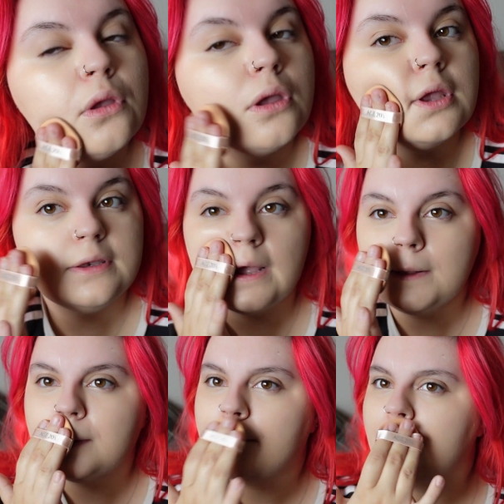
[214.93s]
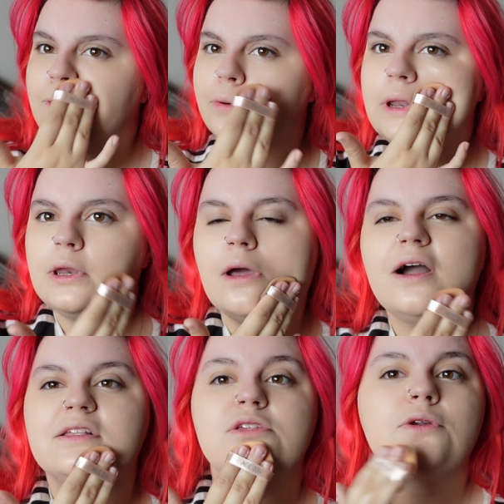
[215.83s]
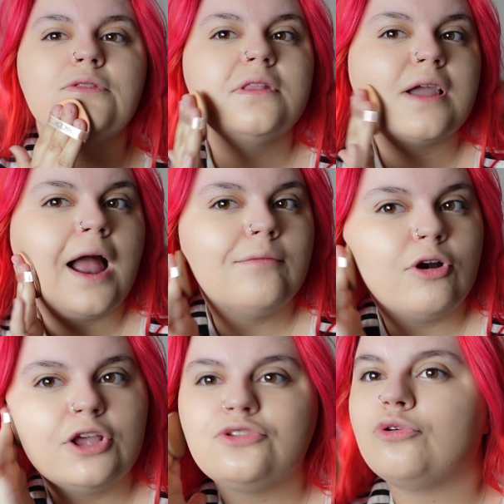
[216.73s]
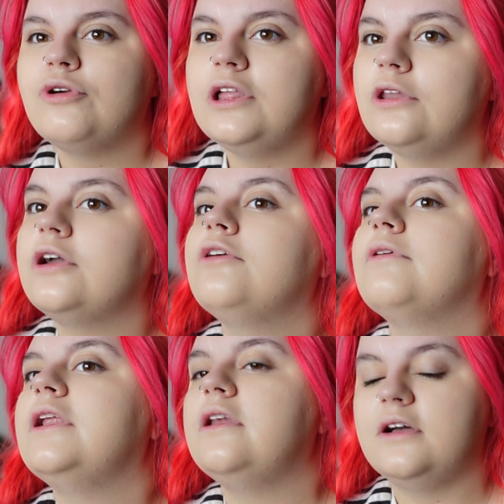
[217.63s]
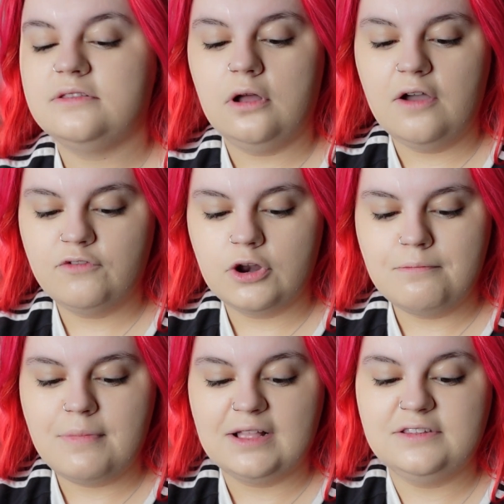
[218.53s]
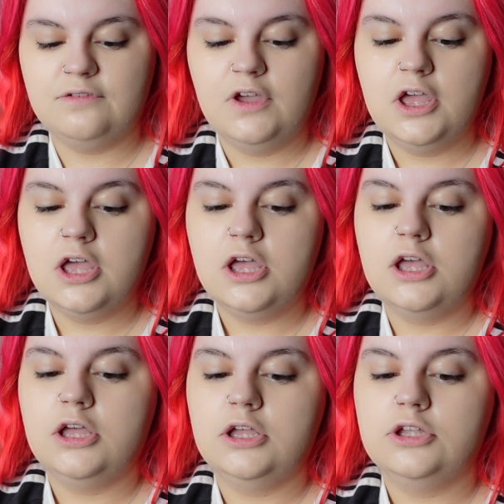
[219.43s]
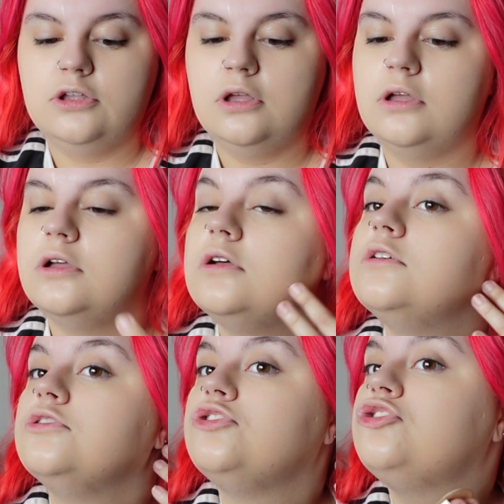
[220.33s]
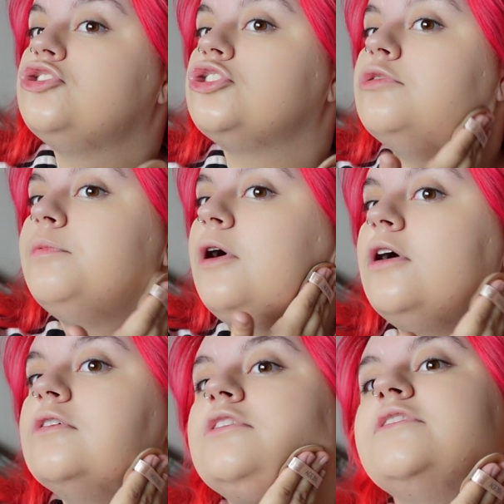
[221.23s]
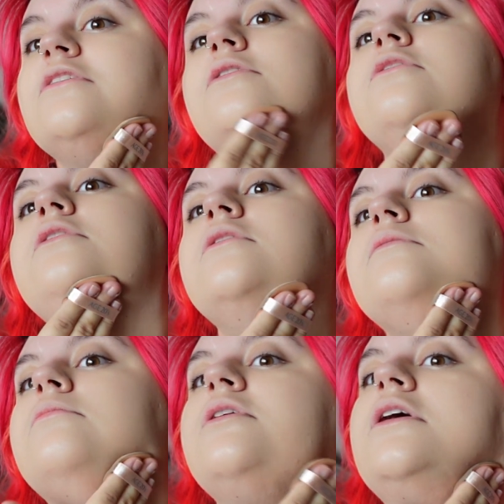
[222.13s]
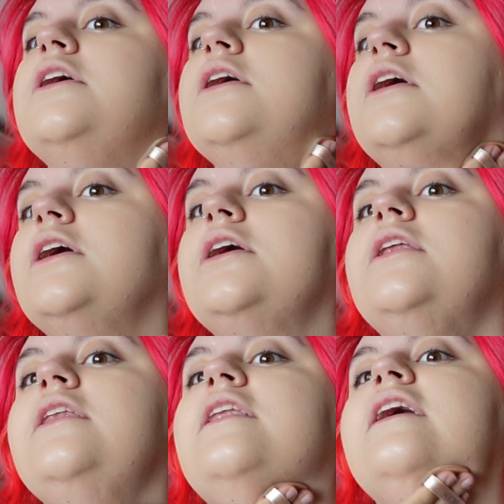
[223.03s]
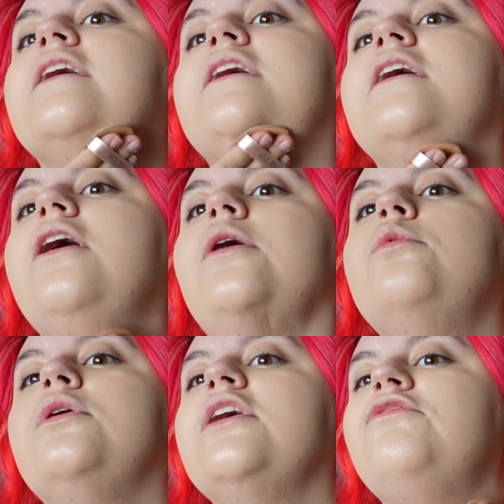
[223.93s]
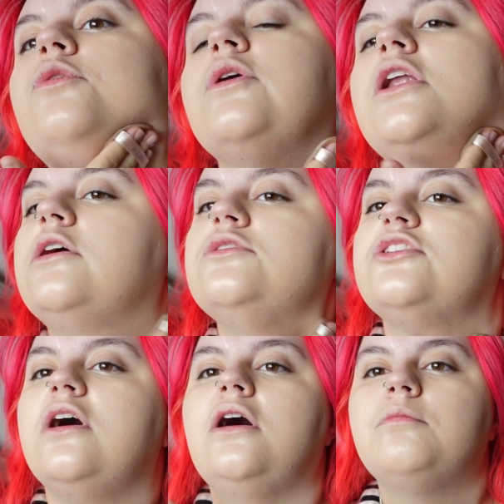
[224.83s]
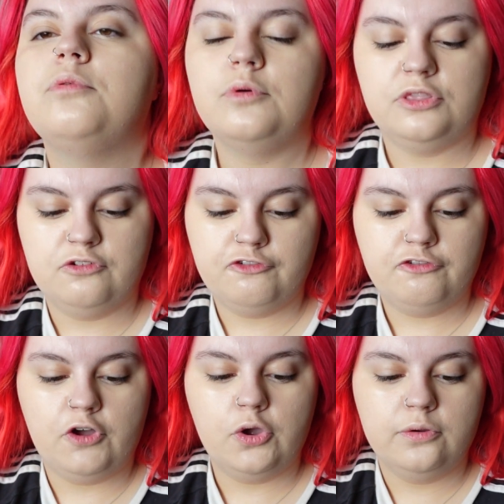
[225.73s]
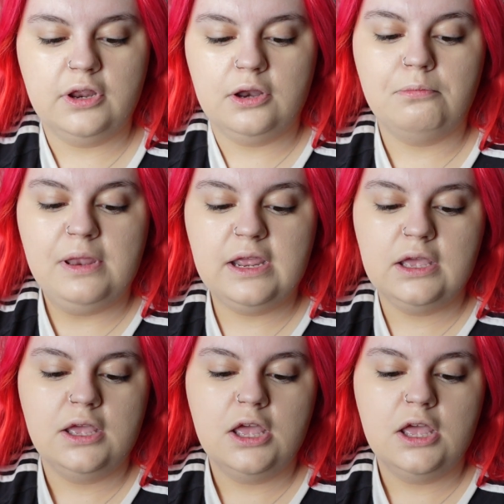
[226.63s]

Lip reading: It does feel really nice, and on the camera it's already looking really nice. So I've got a massive spot on my neck. I will give you a closer up with the phone in a minute